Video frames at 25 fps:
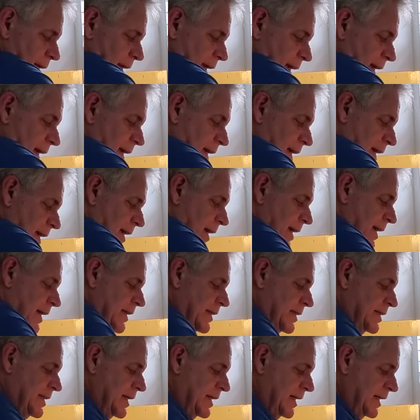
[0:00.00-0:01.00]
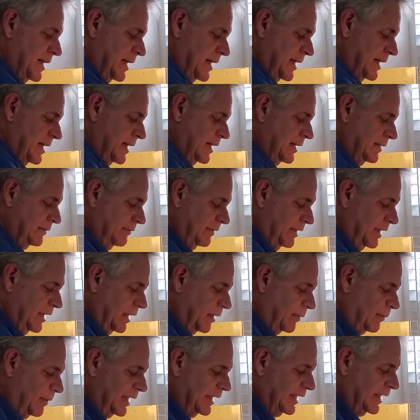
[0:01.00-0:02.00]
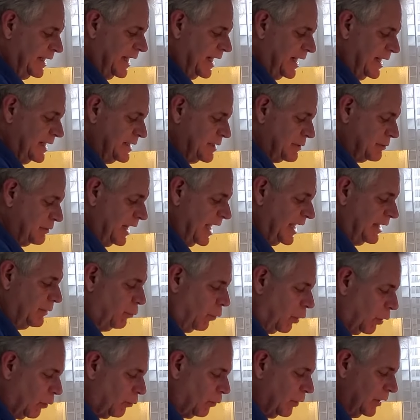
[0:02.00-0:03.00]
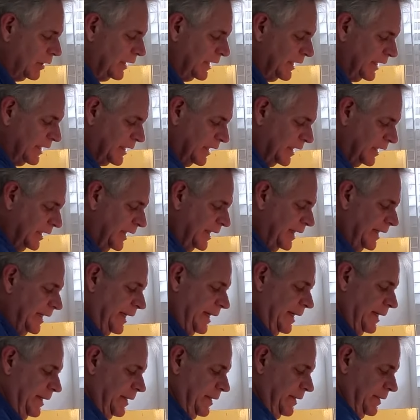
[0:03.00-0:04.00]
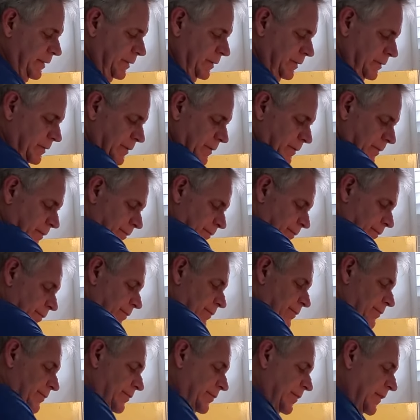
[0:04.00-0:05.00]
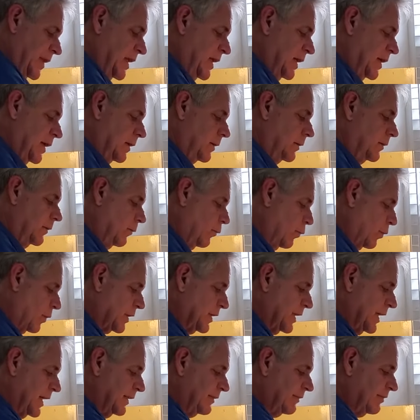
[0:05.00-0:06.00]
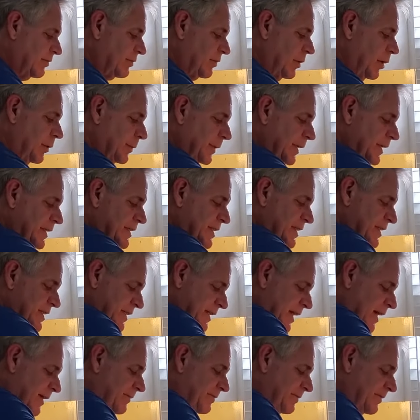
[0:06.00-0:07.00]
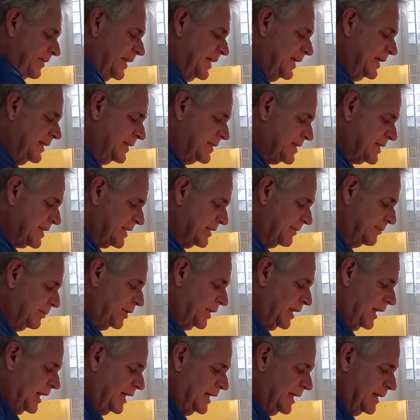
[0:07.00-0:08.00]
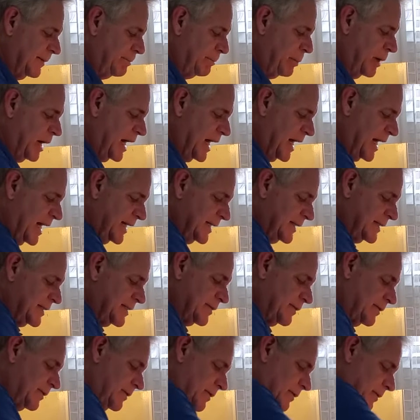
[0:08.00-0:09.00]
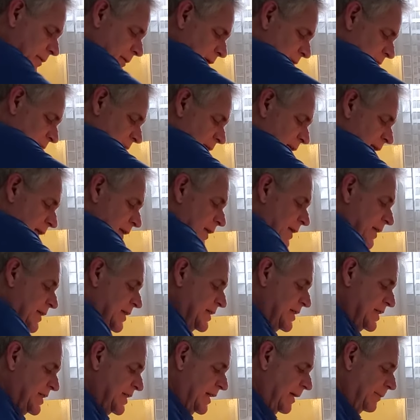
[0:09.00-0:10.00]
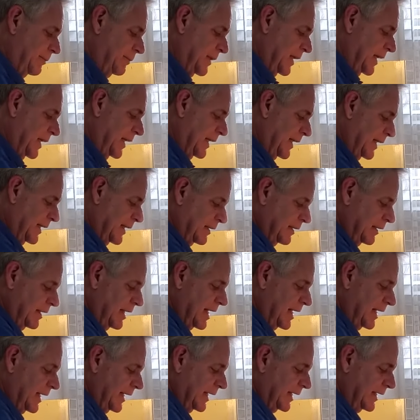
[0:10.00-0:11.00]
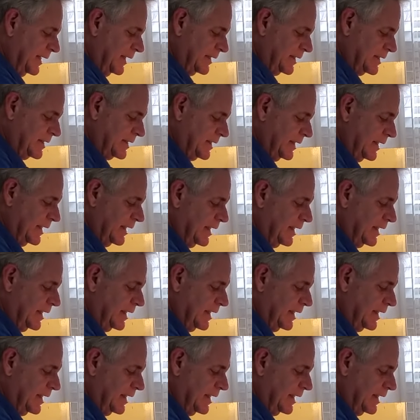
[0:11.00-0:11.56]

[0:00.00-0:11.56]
And you know what, guys? Like, we're really cooking here. You know, we're not throwing stuff in some kind of pot or something and letting it,